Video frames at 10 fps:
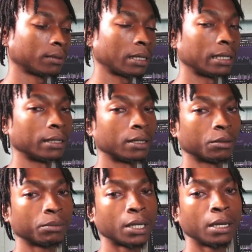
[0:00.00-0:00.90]
ended up
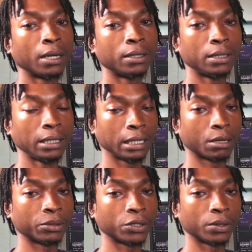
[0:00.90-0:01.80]
seeing the
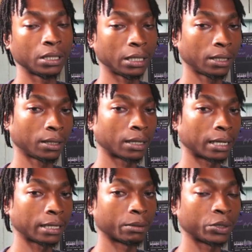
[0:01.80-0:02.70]
opportunity, got
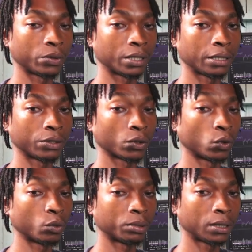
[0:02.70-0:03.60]
the opportunity to
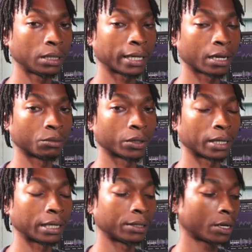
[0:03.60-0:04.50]
open the camera
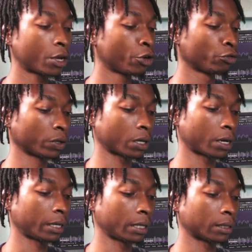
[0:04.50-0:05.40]
and
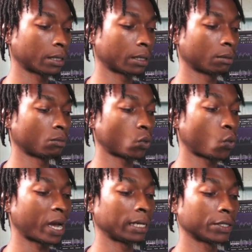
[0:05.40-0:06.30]
record it
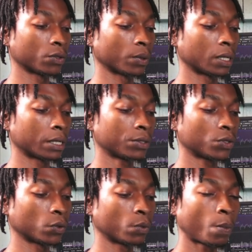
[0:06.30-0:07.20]
while it's going on.
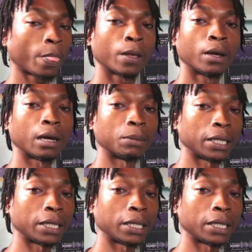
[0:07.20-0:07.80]
So I'm gonna